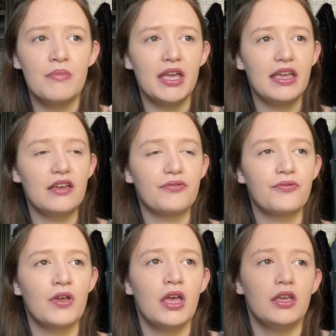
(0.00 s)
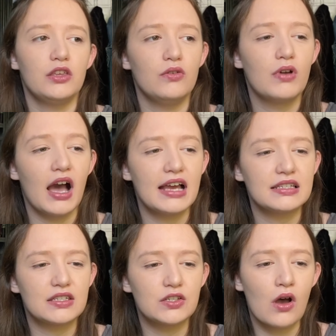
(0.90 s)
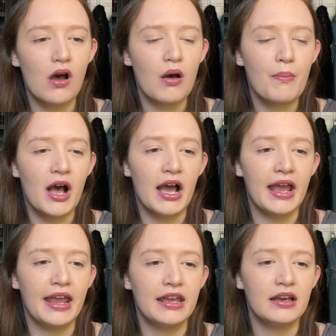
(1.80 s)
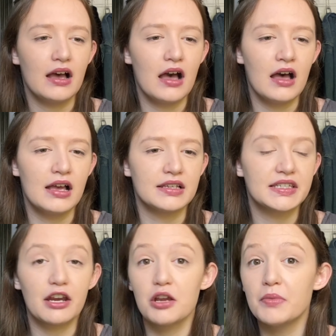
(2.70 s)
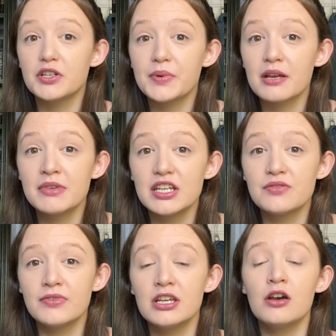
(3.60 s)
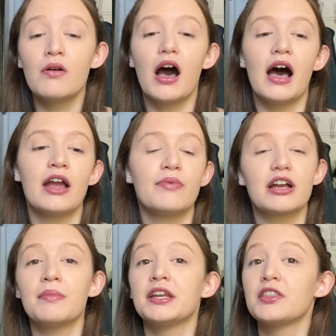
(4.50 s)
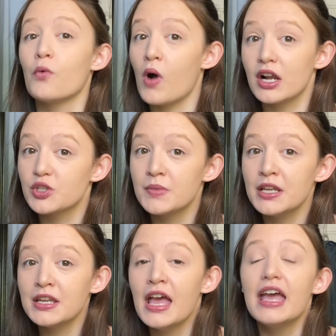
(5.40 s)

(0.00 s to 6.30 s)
If you guys saw my scary books recommendation video, I recommended The Watchmen.